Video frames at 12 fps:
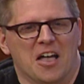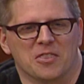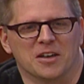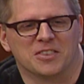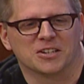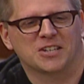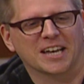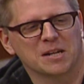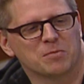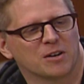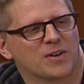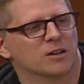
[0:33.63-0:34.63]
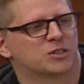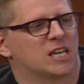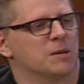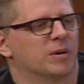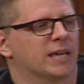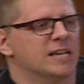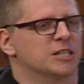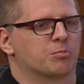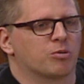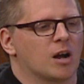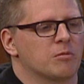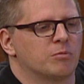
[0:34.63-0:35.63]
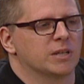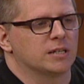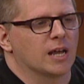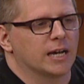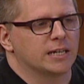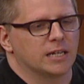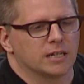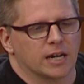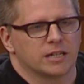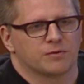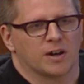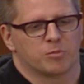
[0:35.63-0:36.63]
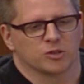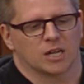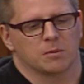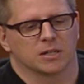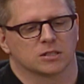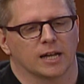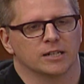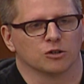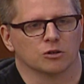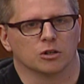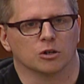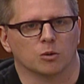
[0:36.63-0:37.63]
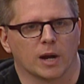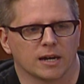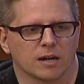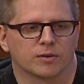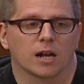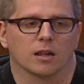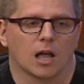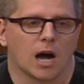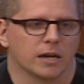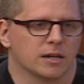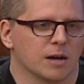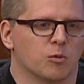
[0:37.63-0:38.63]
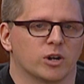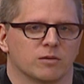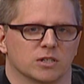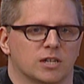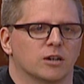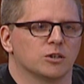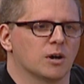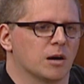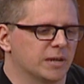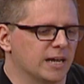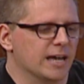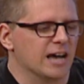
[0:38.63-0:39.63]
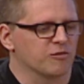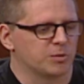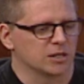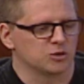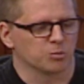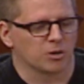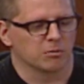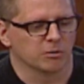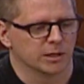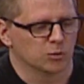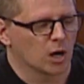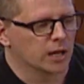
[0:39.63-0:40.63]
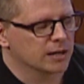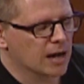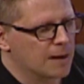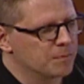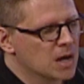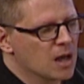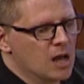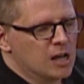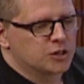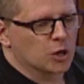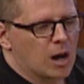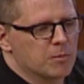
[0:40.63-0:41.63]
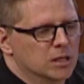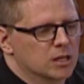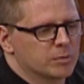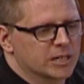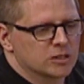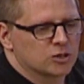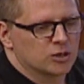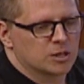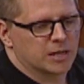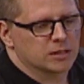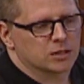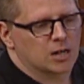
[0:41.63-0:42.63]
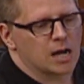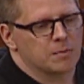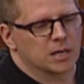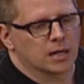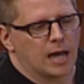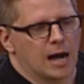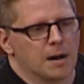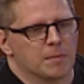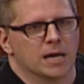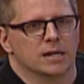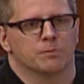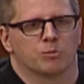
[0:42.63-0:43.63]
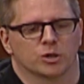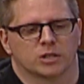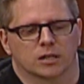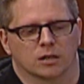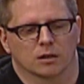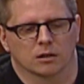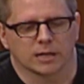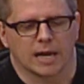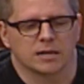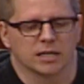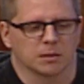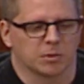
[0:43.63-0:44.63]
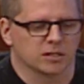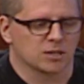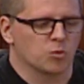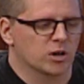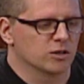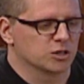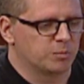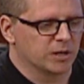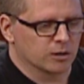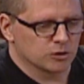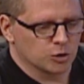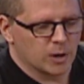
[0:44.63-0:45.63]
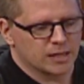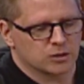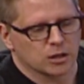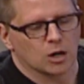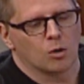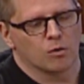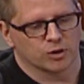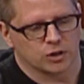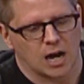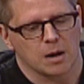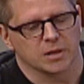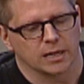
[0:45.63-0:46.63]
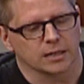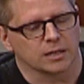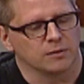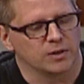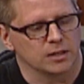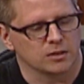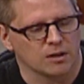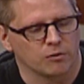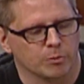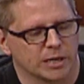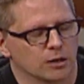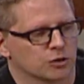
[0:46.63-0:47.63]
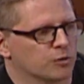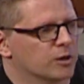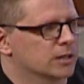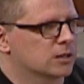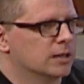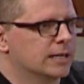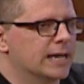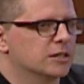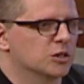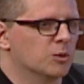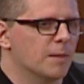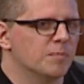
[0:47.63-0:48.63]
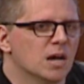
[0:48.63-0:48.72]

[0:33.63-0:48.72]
the second bit of housekeeping is probably 95% of my slides are new, and I've got a lot. I won't even tell you how many I have because you'll probably run. So I'm a little bit concerned about the timing, and particularly ending, because I'm one of those speakers who hates to go over time and then inconvenience everybody else for the rest of the day. So